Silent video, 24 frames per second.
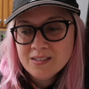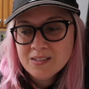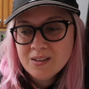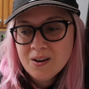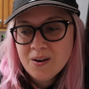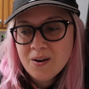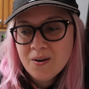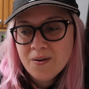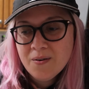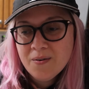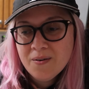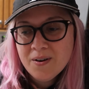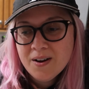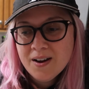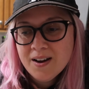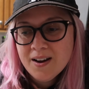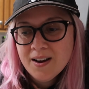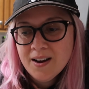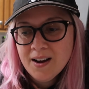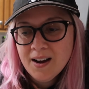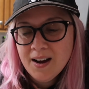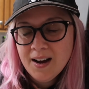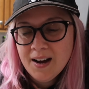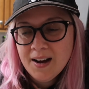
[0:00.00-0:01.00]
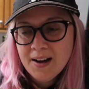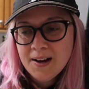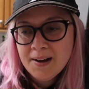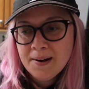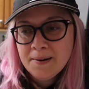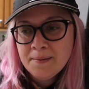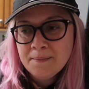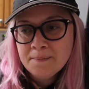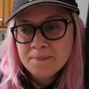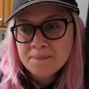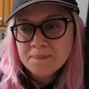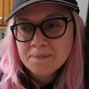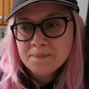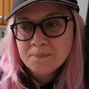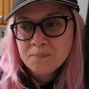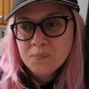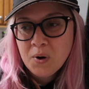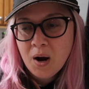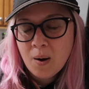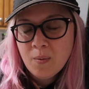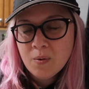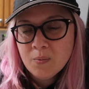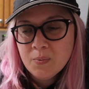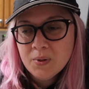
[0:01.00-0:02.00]
So, um,
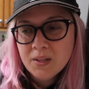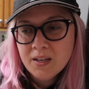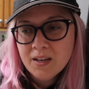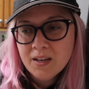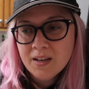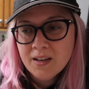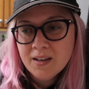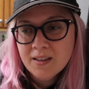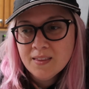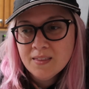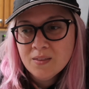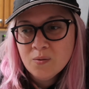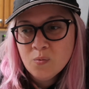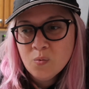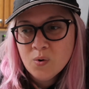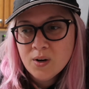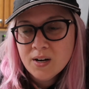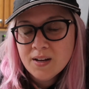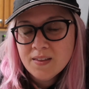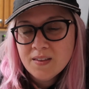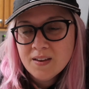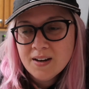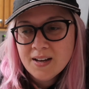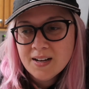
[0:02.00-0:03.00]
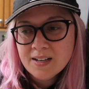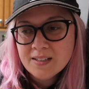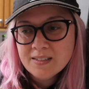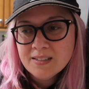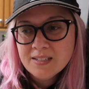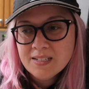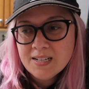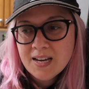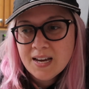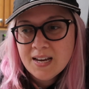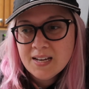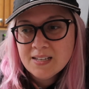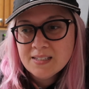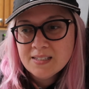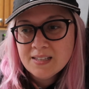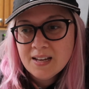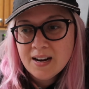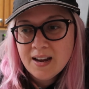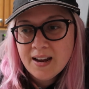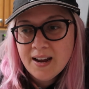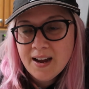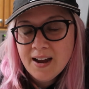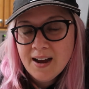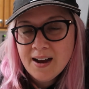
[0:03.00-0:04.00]
probably one of the next days that
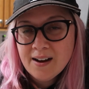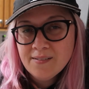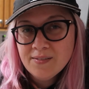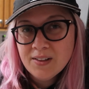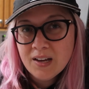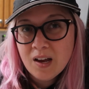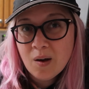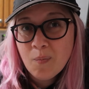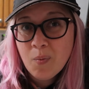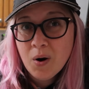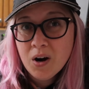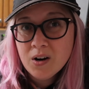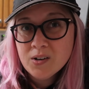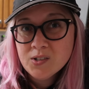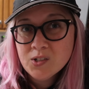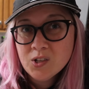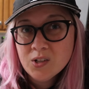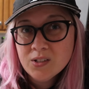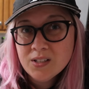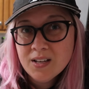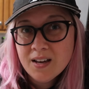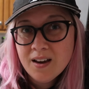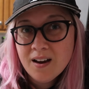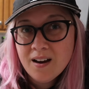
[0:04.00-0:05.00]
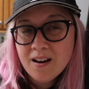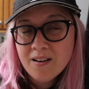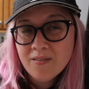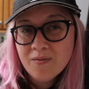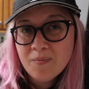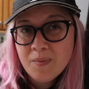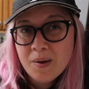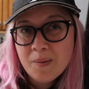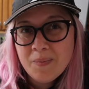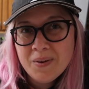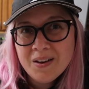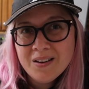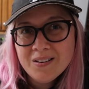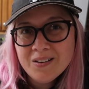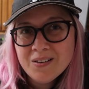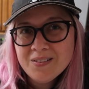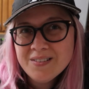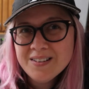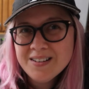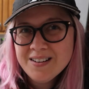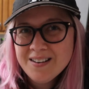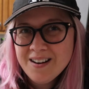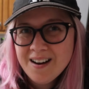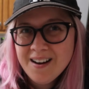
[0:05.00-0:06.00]
I have like a partial day off, maybe I'll
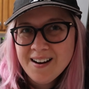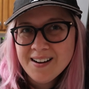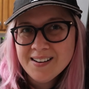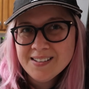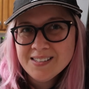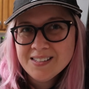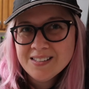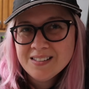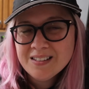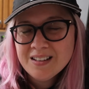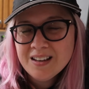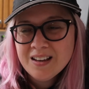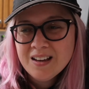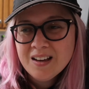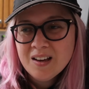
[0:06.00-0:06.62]
go to Knott's.